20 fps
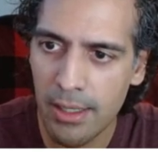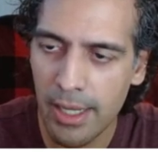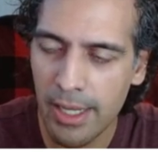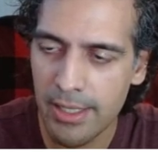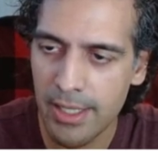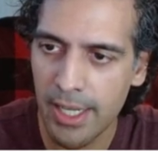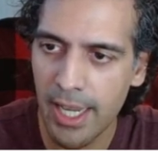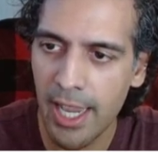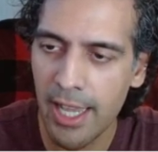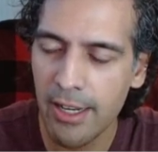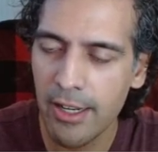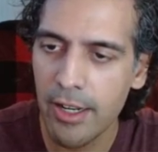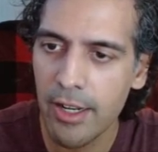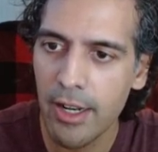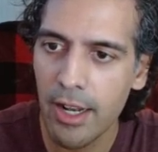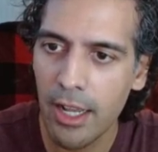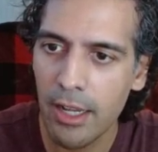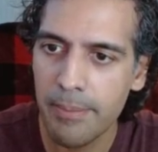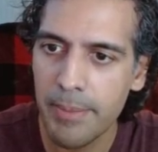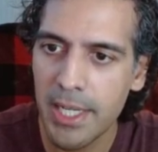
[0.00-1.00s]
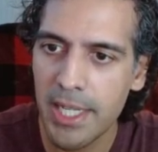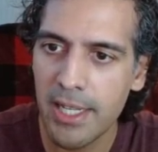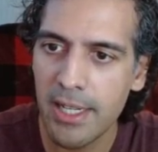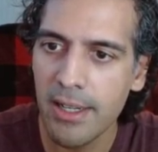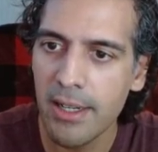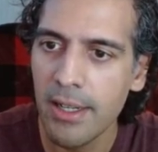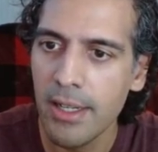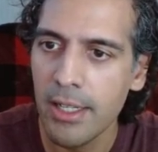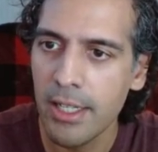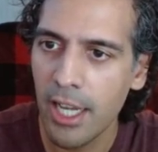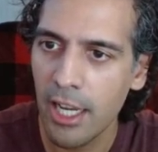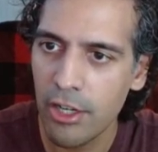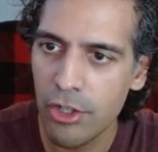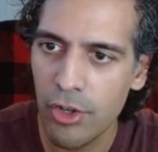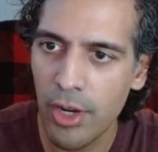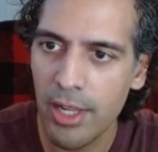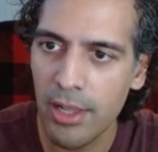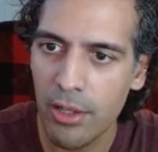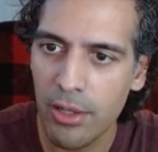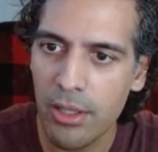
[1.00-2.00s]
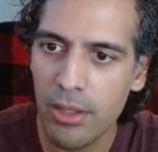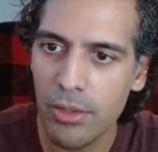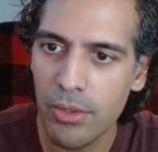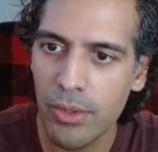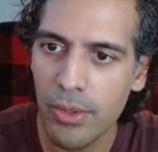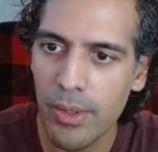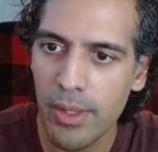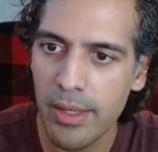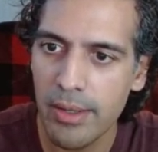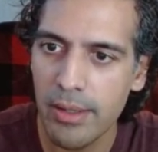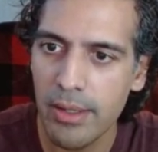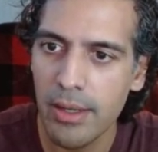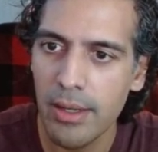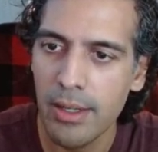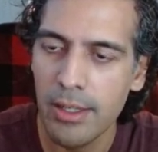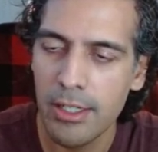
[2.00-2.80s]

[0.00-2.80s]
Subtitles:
as a candidate, I'd be kind of trying to look through and